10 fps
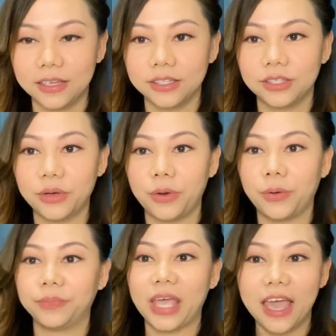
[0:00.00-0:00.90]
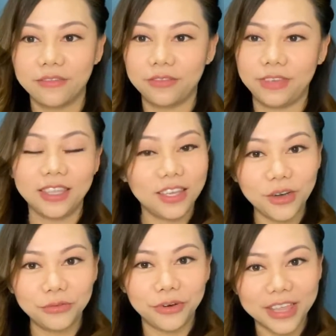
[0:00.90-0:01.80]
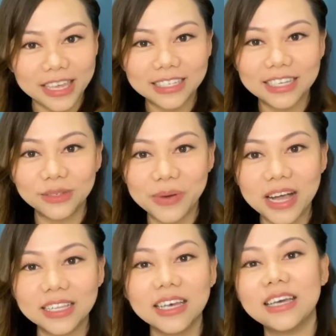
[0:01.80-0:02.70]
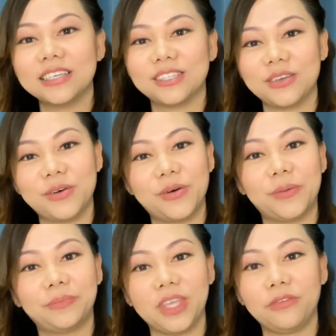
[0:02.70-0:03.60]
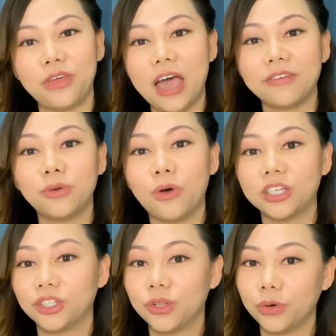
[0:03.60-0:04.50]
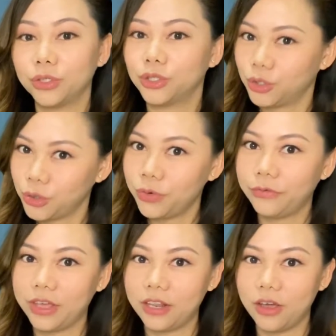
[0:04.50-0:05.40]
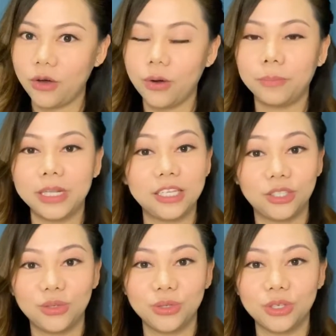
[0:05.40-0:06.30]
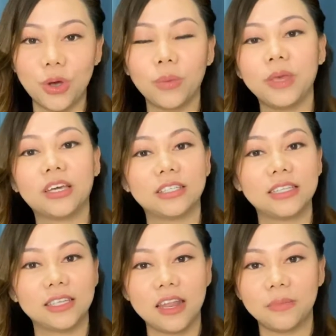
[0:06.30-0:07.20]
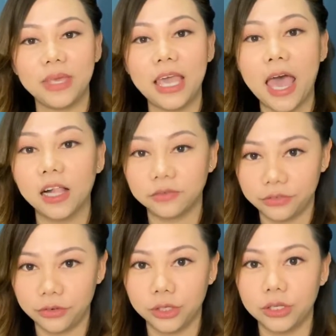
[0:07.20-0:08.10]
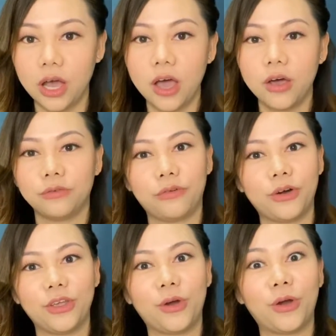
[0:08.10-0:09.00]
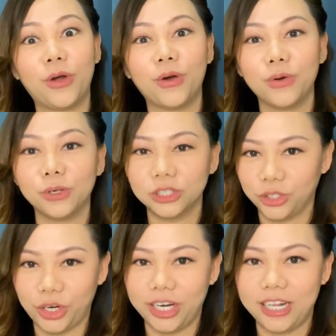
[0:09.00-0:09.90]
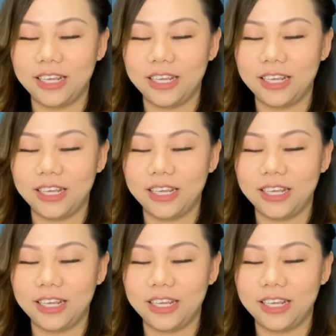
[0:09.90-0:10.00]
So I have the video for this as well, so if you haven't watched those two videos, please do so because it's gonna be helpful for your whole journey.